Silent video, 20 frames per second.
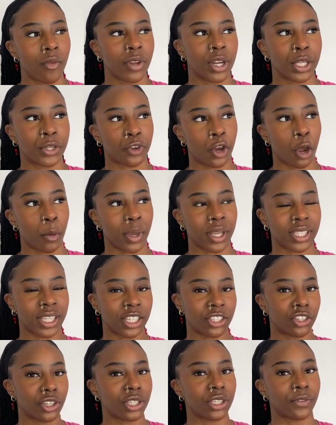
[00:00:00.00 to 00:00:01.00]
However, this Chrome
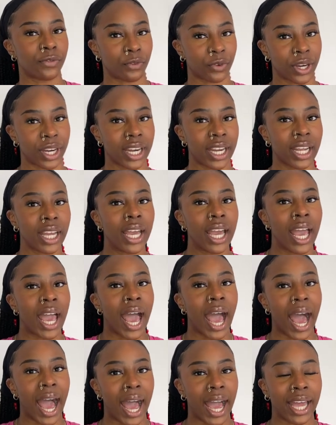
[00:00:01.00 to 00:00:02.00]
extension is free.
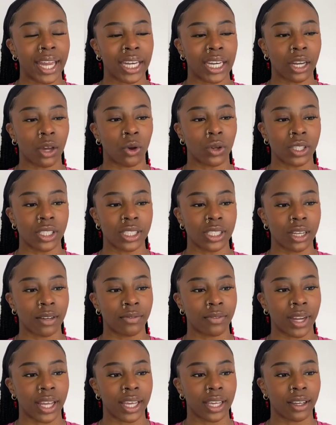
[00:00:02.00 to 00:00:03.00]
And on
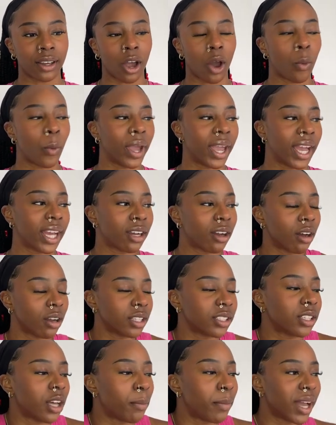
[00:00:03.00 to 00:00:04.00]
stuff like, oh wait, I
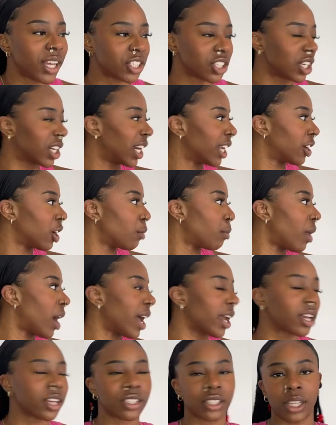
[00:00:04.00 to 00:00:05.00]
can't start bashing Lingo
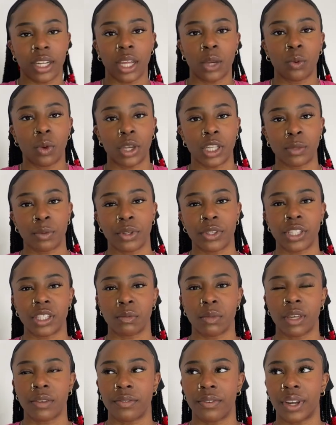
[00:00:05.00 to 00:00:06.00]
Pi because then they won't
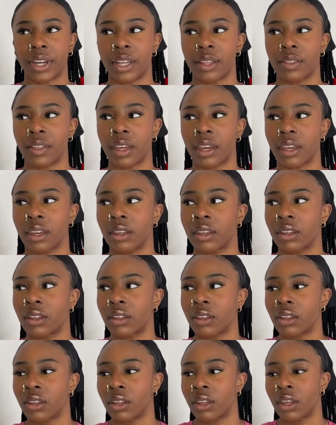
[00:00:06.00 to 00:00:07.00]
sponsor me for anything.
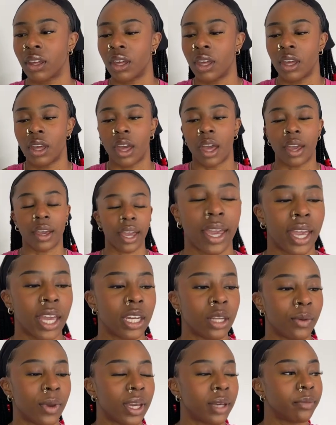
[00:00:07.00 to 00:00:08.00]
Okay,
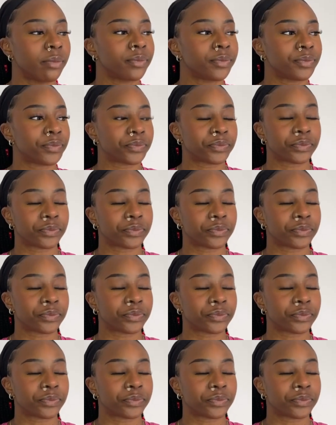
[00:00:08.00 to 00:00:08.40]
anyway,